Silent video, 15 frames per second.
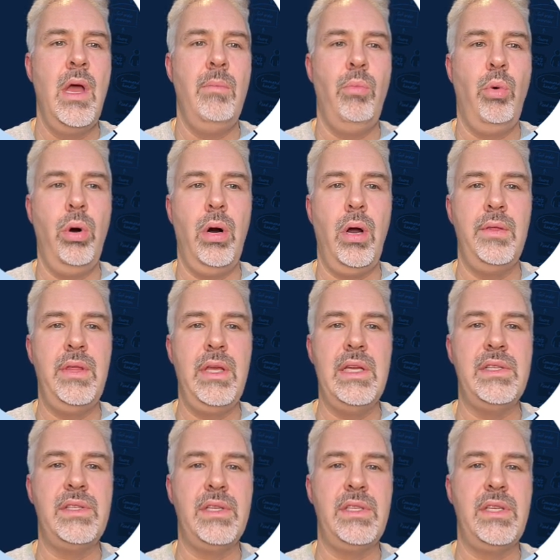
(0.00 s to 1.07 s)
More on
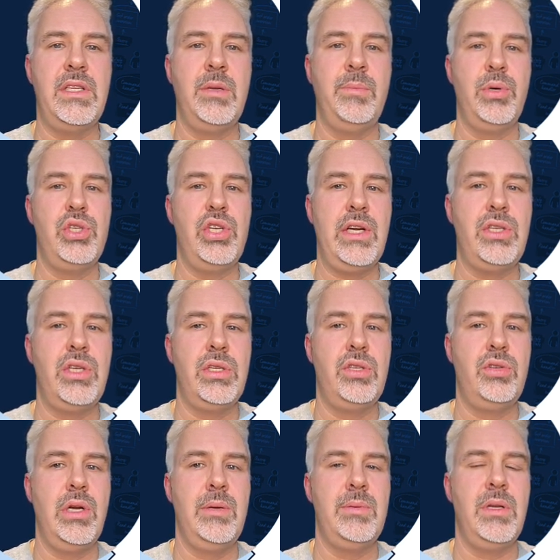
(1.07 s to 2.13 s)
these system projection
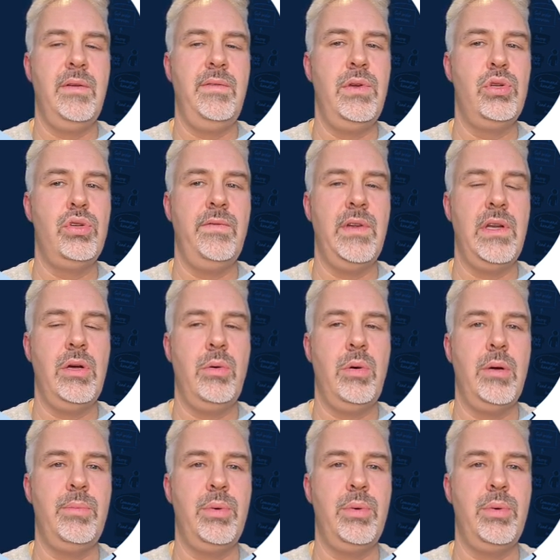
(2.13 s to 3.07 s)
streams in a future video on